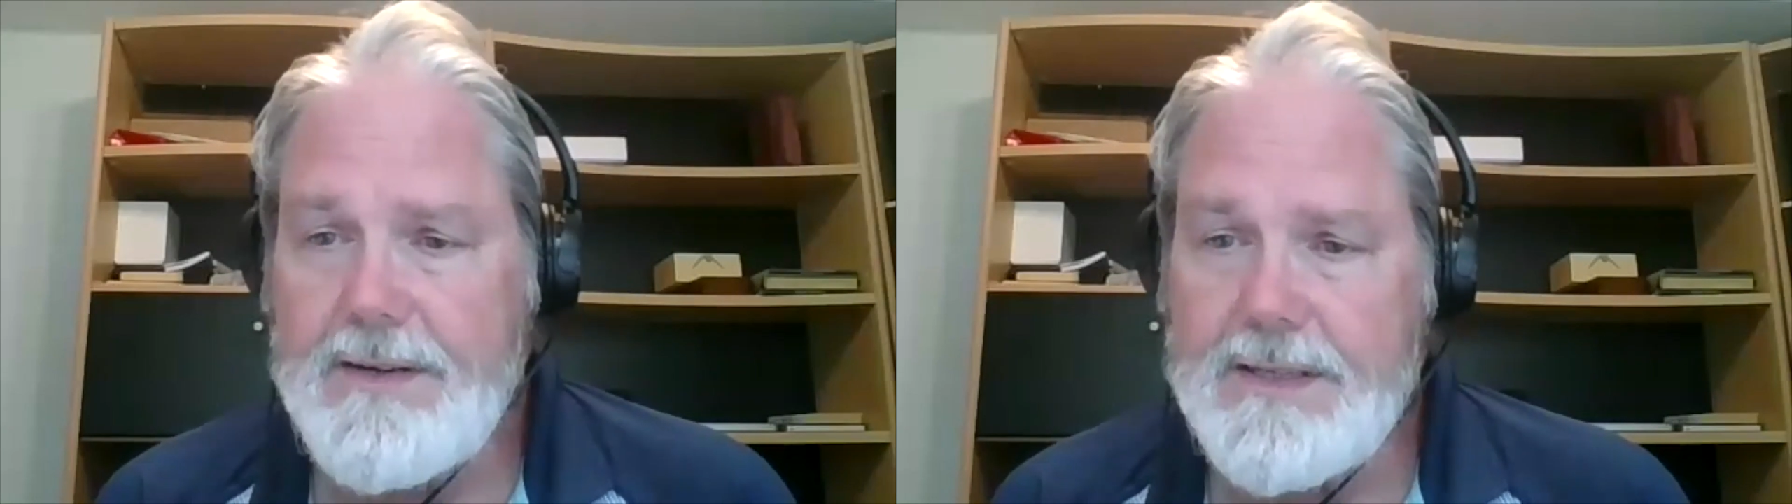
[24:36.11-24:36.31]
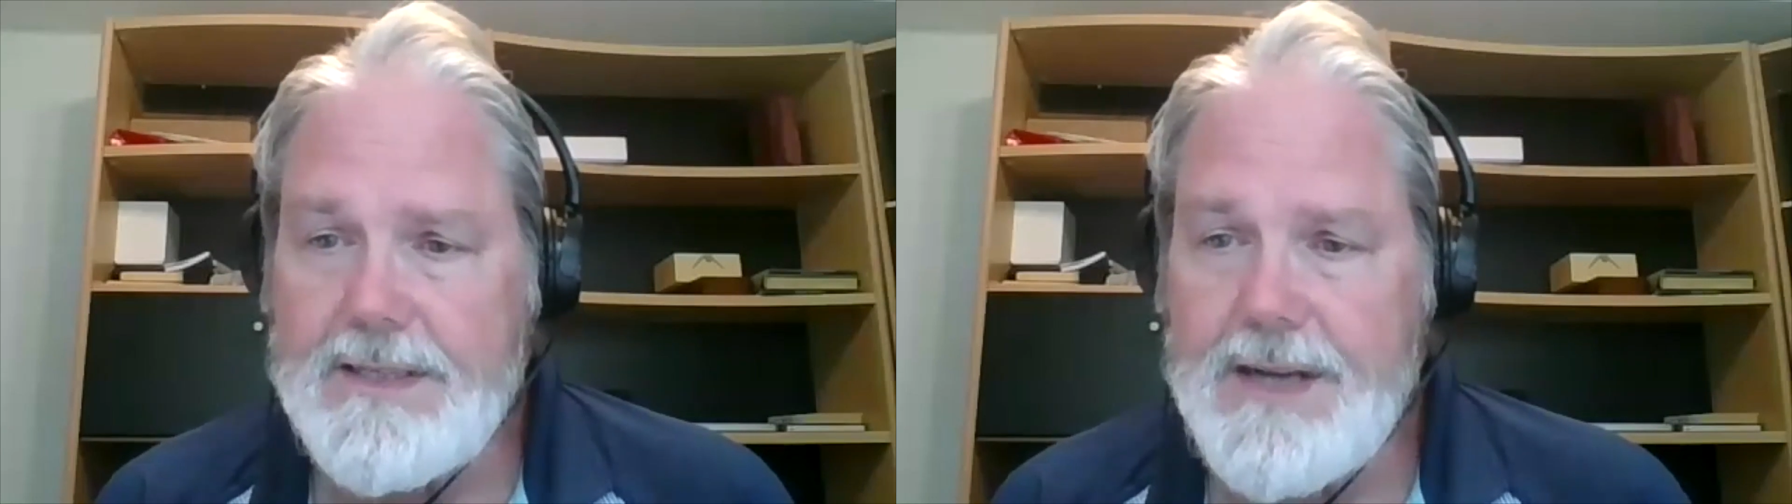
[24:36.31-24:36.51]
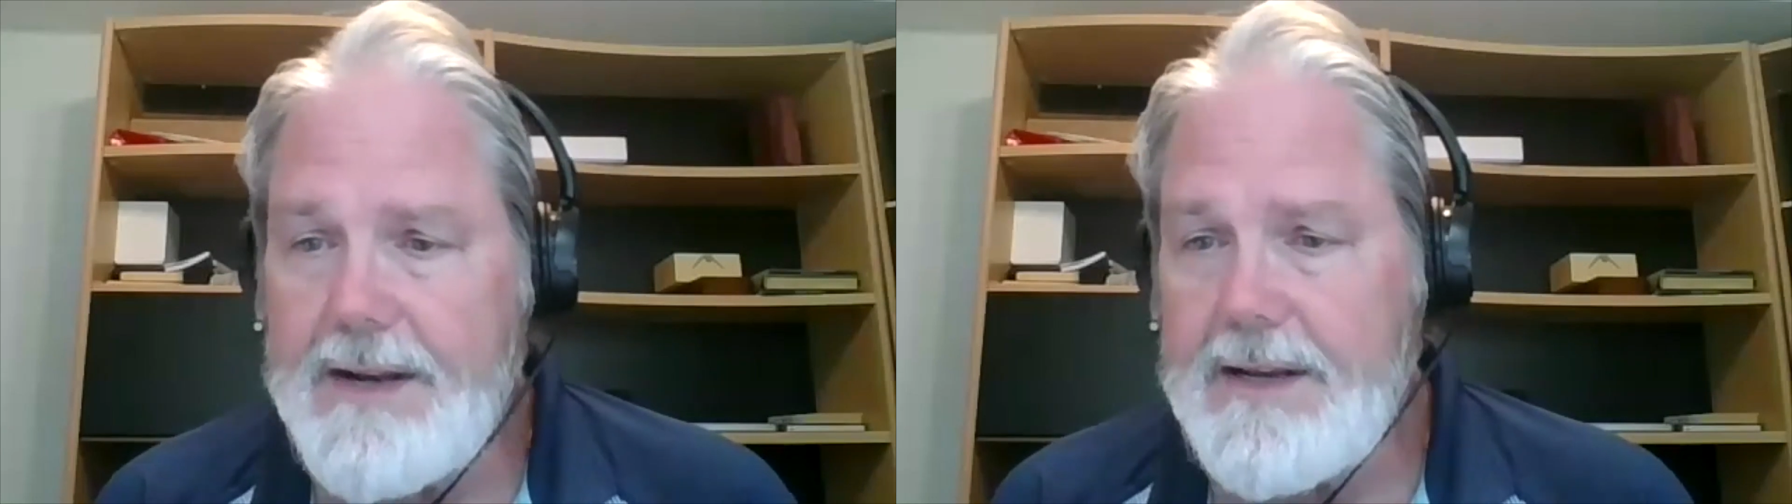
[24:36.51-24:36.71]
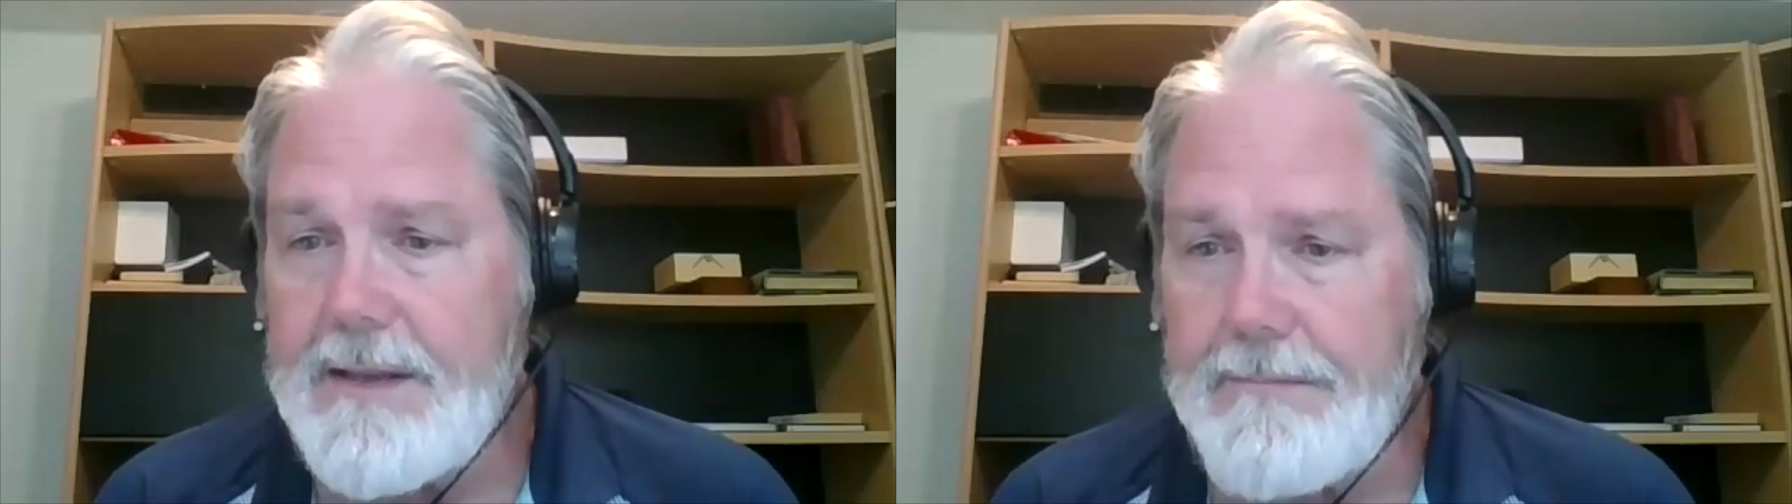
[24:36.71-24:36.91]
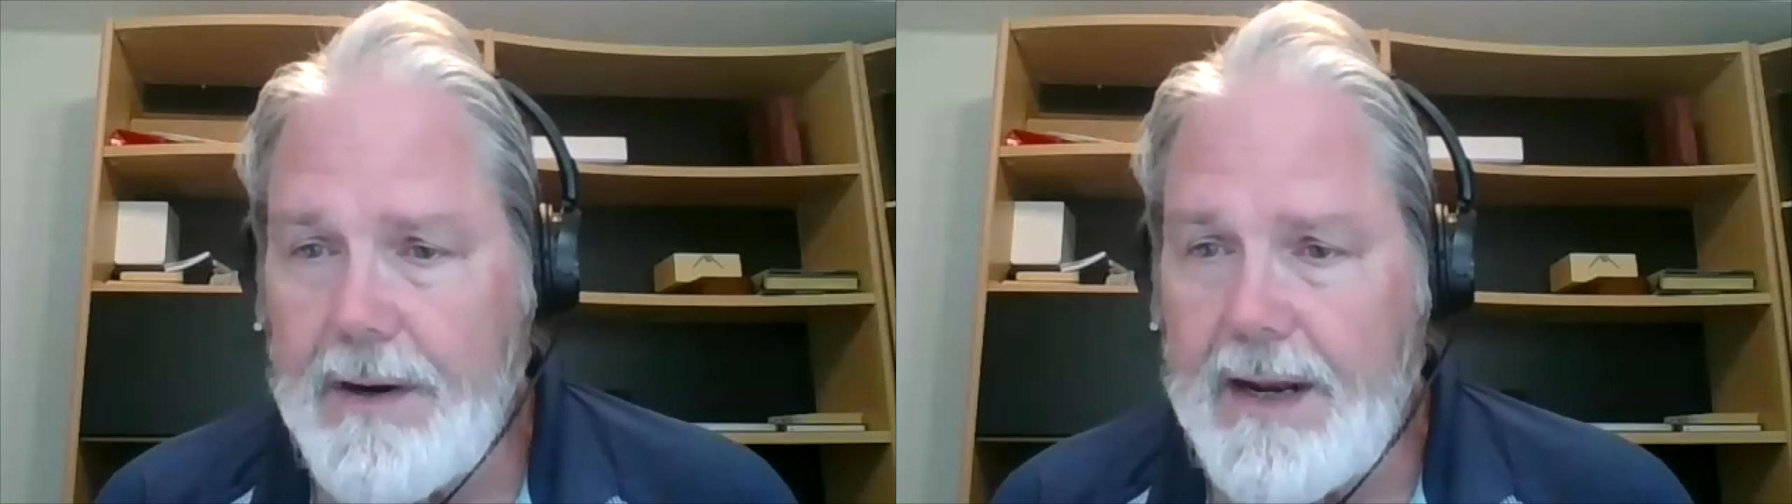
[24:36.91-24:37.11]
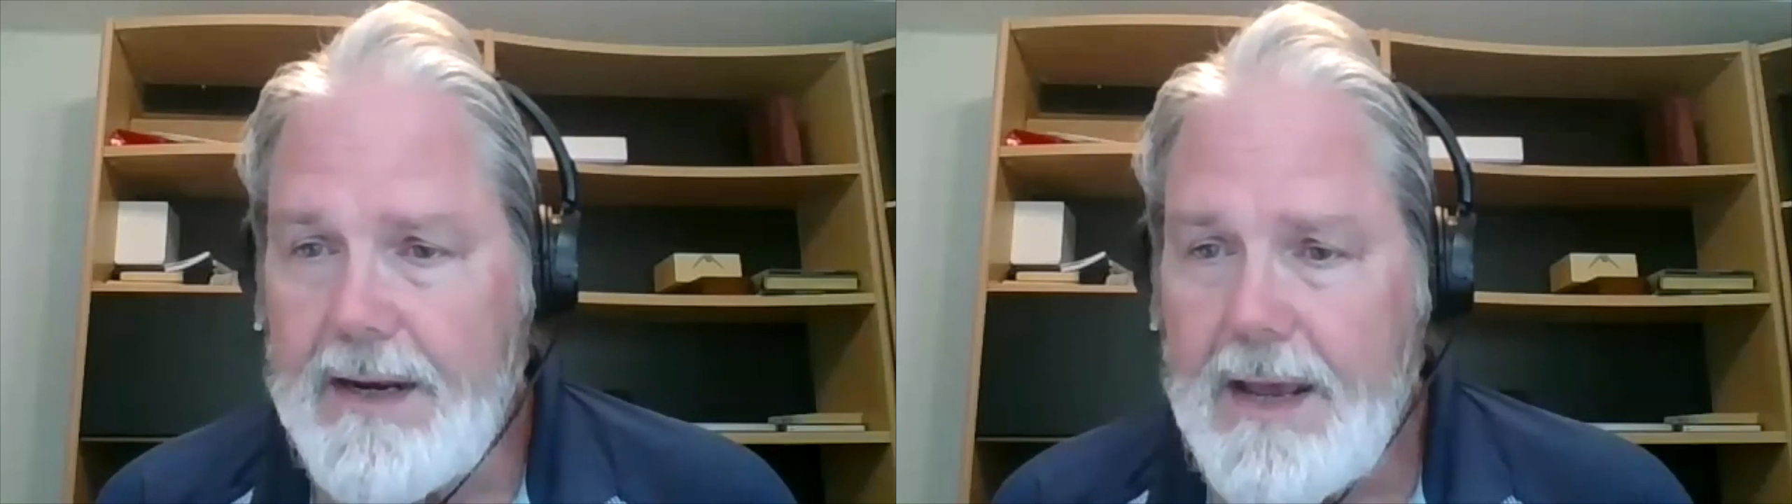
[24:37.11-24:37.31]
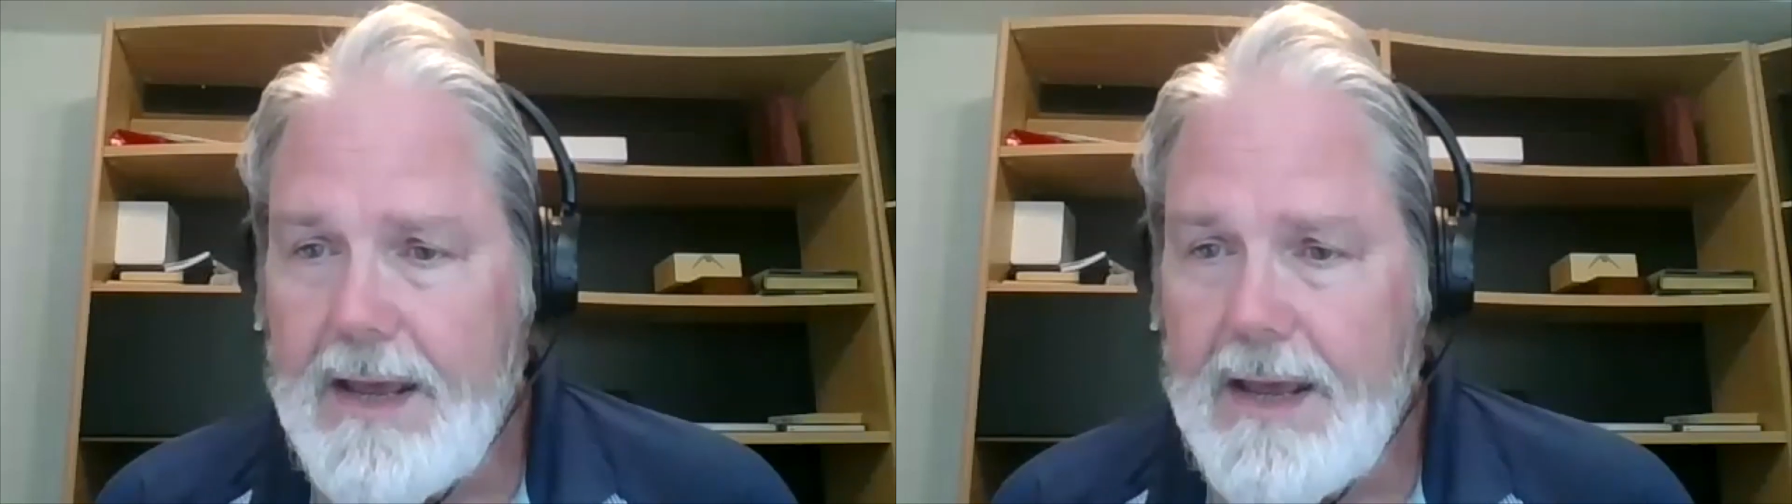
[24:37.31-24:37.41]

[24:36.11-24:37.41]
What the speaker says: to study the brain.